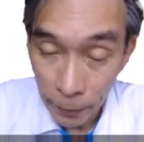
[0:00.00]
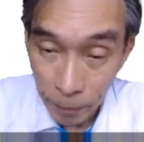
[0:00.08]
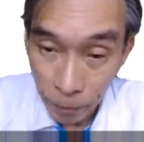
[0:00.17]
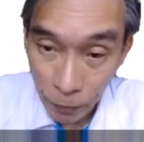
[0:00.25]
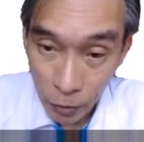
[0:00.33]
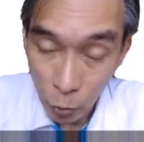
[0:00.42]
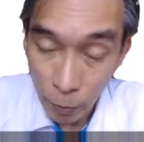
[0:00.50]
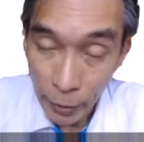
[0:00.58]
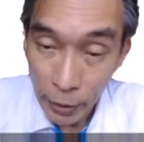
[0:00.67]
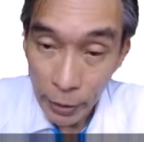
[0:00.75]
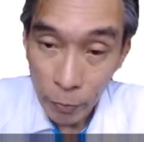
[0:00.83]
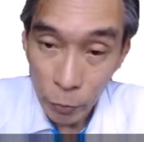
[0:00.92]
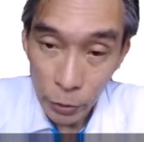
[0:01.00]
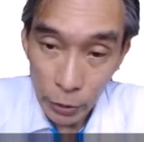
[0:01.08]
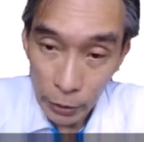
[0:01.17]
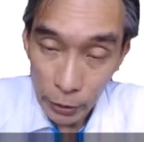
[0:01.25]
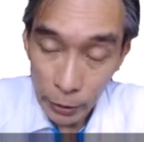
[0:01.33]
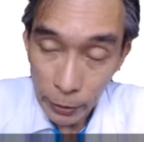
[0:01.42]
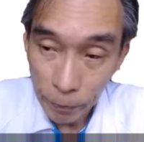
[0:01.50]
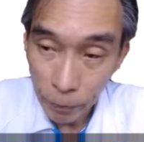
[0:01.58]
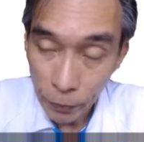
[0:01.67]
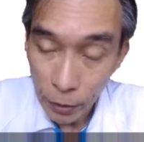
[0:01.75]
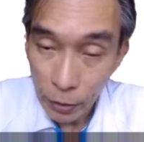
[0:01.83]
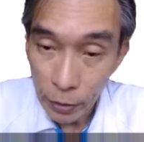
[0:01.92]
domain name with the
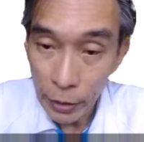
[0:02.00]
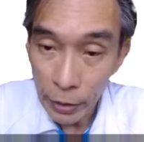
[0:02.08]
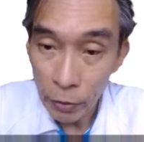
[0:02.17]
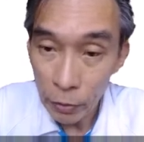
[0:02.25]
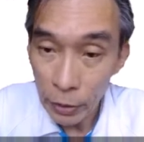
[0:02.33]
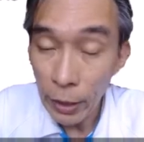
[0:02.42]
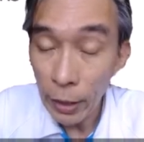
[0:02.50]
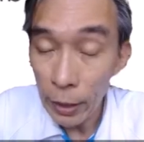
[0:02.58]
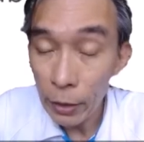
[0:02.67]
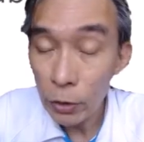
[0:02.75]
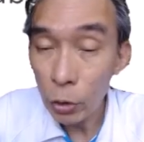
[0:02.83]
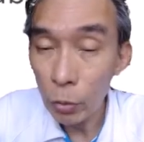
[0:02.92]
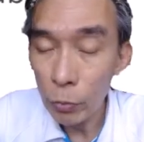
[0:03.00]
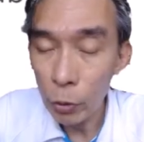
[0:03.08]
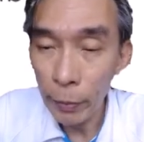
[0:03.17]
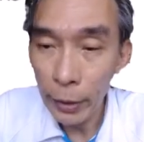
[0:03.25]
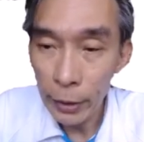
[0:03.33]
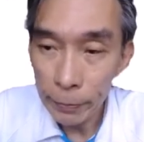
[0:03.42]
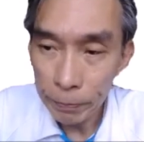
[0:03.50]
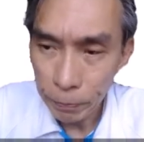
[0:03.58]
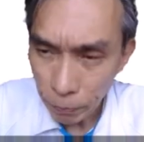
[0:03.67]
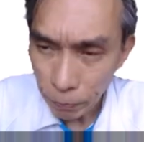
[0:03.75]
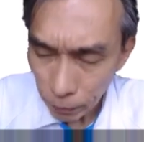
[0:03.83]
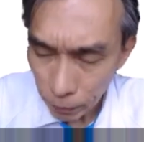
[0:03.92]
TLD top domain,
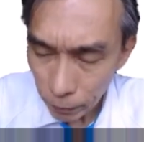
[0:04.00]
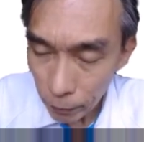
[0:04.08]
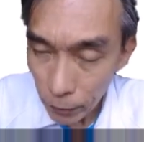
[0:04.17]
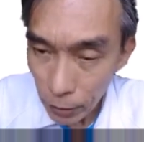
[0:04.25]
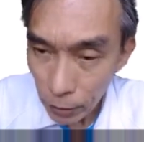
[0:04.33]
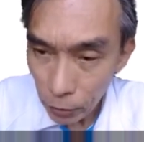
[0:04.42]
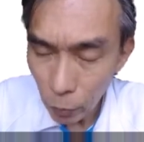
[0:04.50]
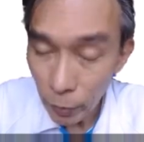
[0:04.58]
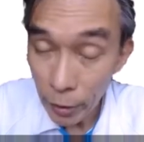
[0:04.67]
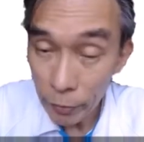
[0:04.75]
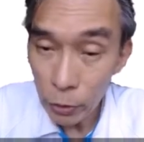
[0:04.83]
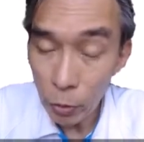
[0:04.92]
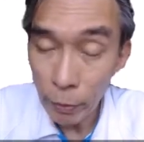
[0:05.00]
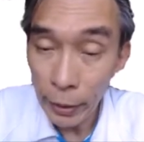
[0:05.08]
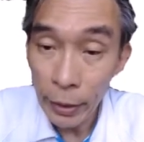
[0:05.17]
top level domain.